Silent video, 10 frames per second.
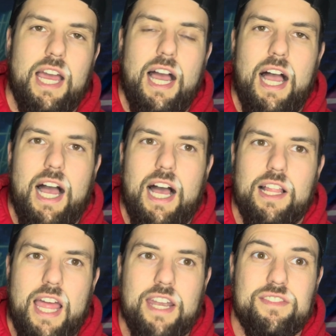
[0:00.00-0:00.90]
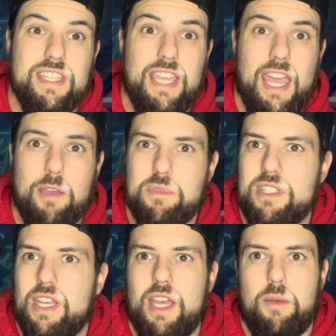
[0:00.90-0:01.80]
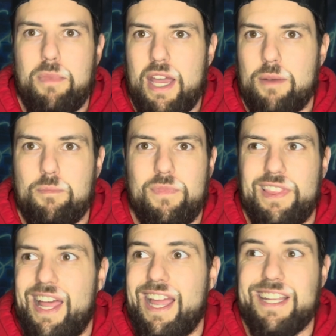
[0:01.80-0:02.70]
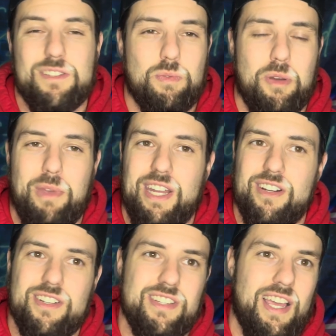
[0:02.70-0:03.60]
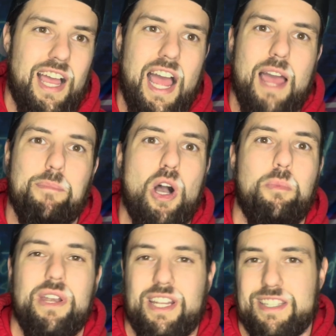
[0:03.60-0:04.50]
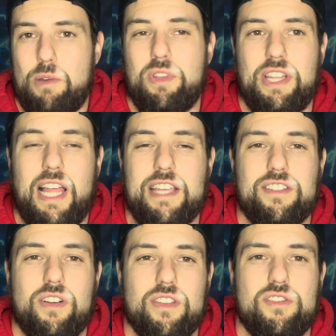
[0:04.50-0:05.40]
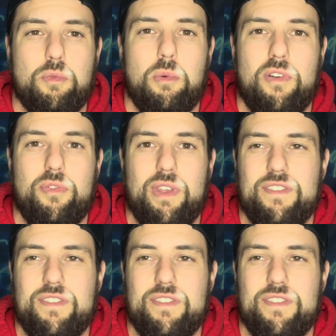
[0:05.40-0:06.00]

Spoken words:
NFC games, man, Lions, Commanders, I'm hoping, because I want the Lions to go to the Super Bowl from the